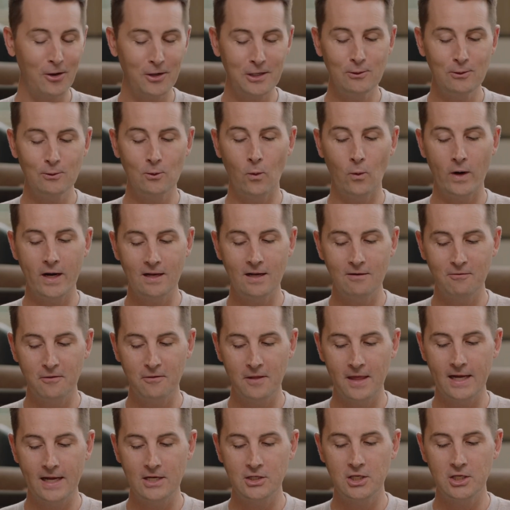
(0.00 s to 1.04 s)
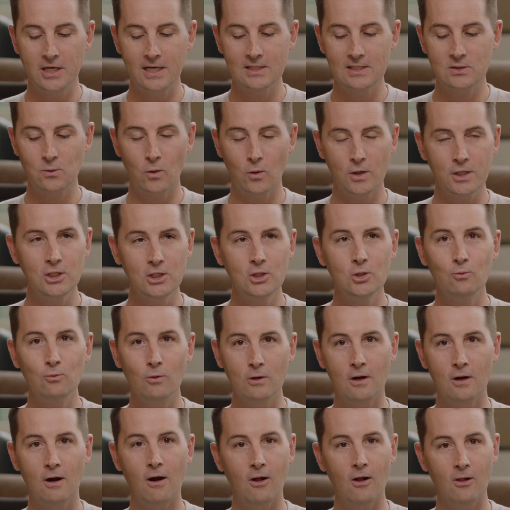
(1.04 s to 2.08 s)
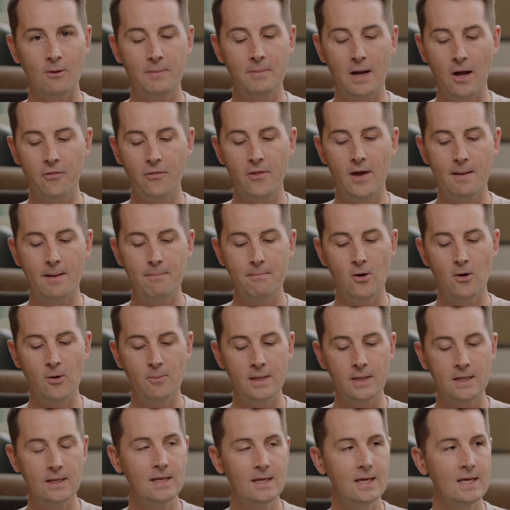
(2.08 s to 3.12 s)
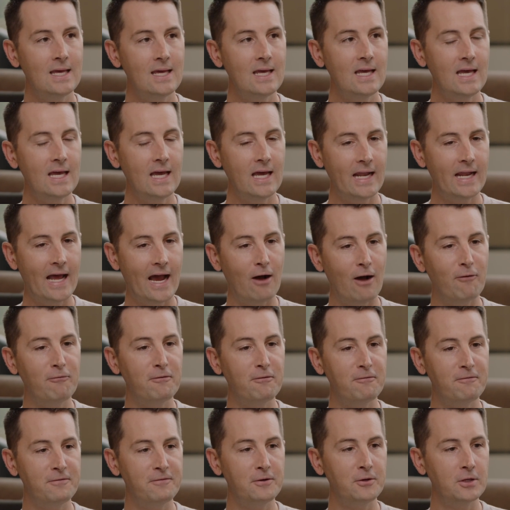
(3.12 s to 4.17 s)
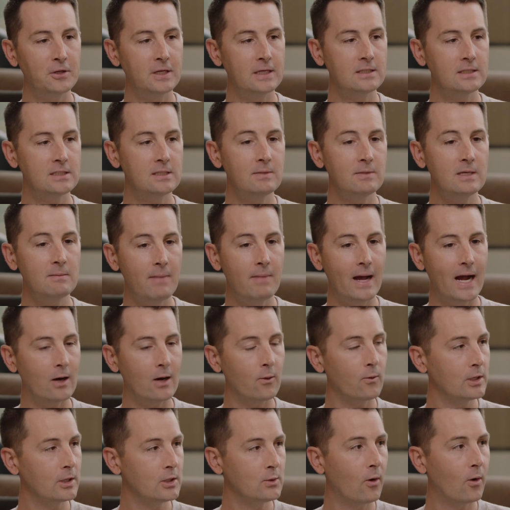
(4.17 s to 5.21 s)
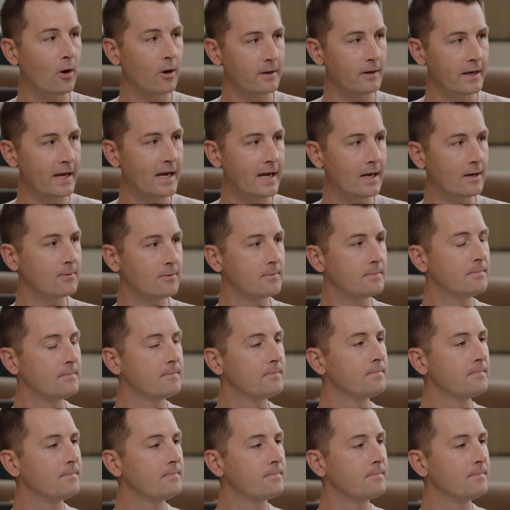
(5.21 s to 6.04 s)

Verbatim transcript: long you had waited for that chance. What do you recall about that moment and how fulfilling to be back where you are now?